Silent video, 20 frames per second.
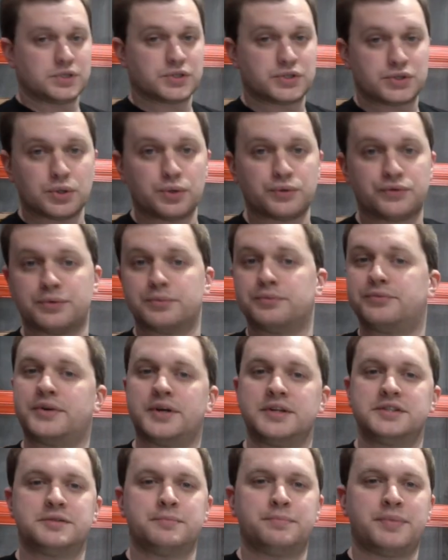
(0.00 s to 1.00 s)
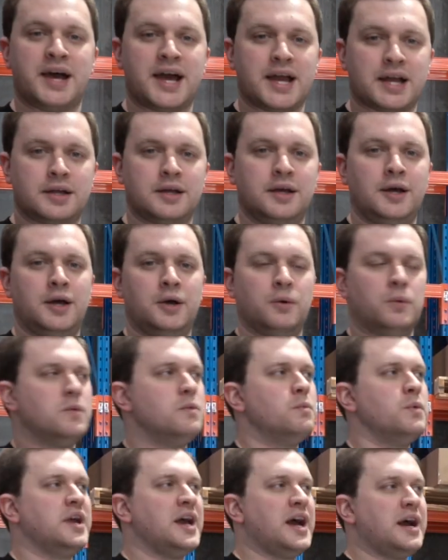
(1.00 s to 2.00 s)
So from front to back,
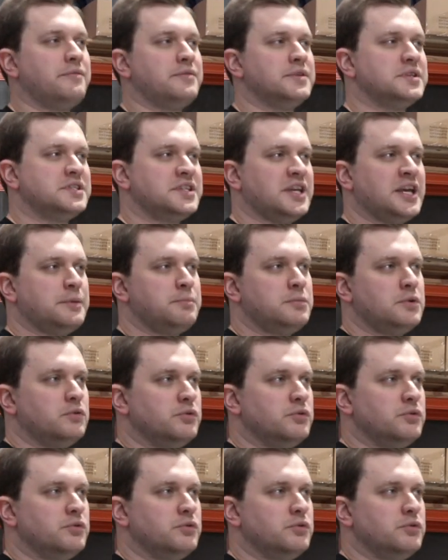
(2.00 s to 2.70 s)
we have the same